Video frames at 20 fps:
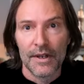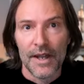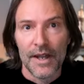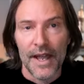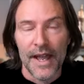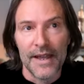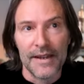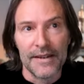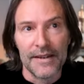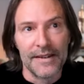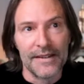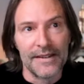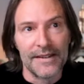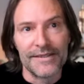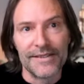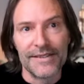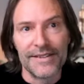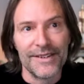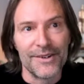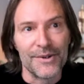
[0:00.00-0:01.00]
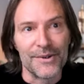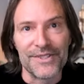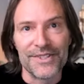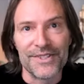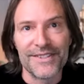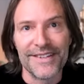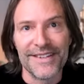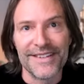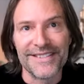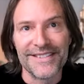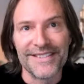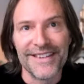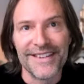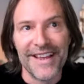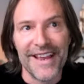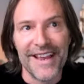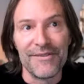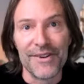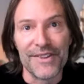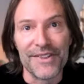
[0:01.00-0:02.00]
And it's
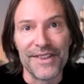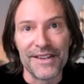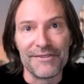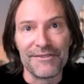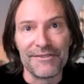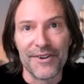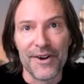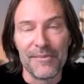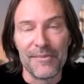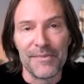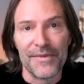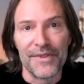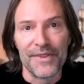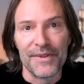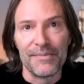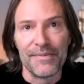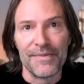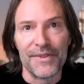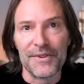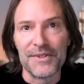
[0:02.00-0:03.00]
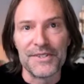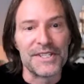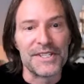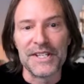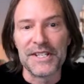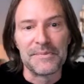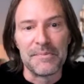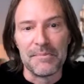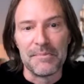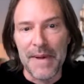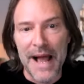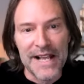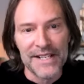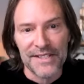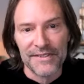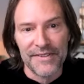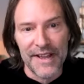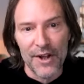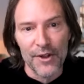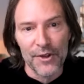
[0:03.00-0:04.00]
everything from these
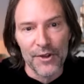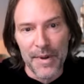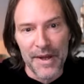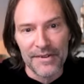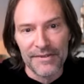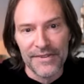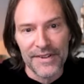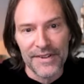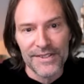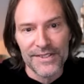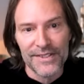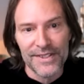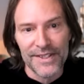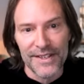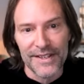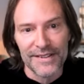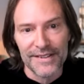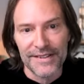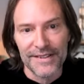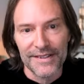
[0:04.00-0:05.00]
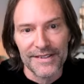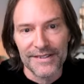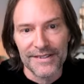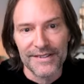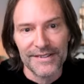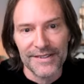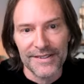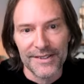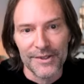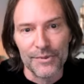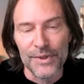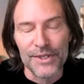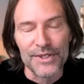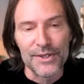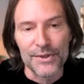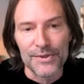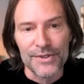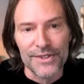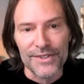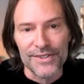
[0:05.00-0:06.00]
massive health benefits that it
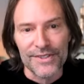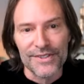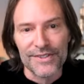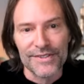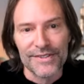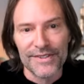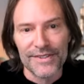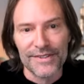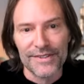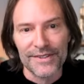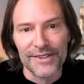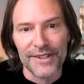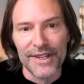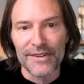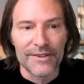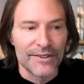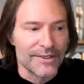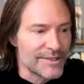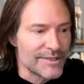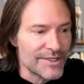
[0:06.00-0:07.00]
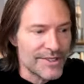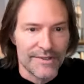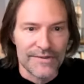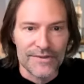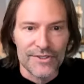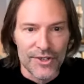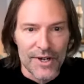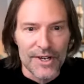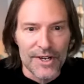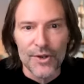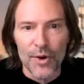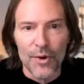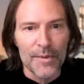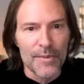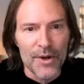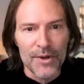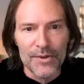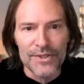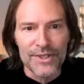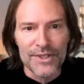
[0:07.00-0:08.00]
reduces the levels of stress
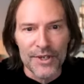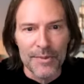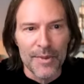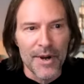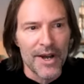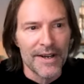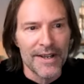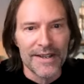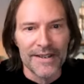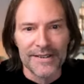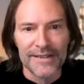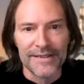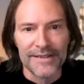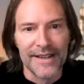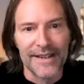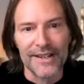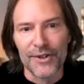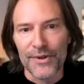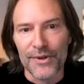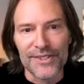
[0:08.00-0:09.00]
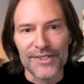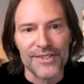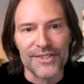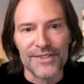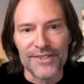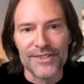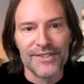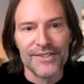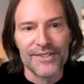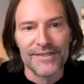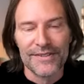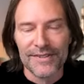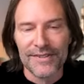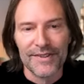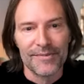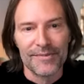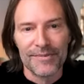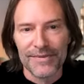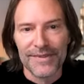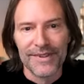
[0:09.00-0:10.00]
hormones in your body and increases
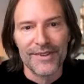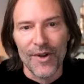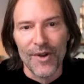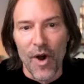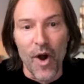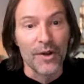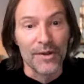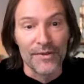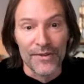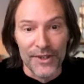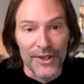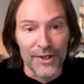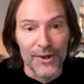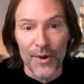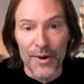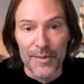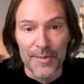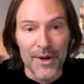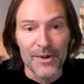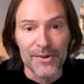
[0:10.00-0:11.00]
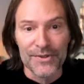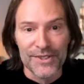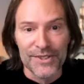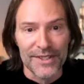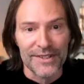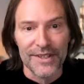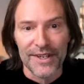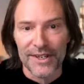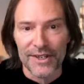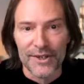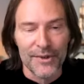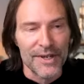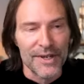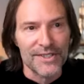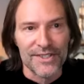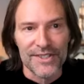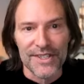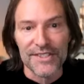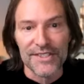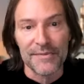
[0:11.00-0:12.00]
all of the good hormones, and it
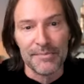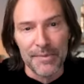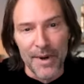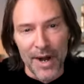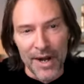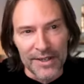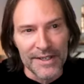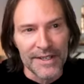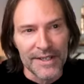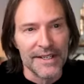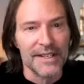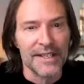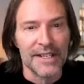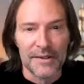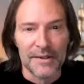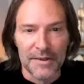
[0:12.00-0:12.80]
creates a sense of bonding,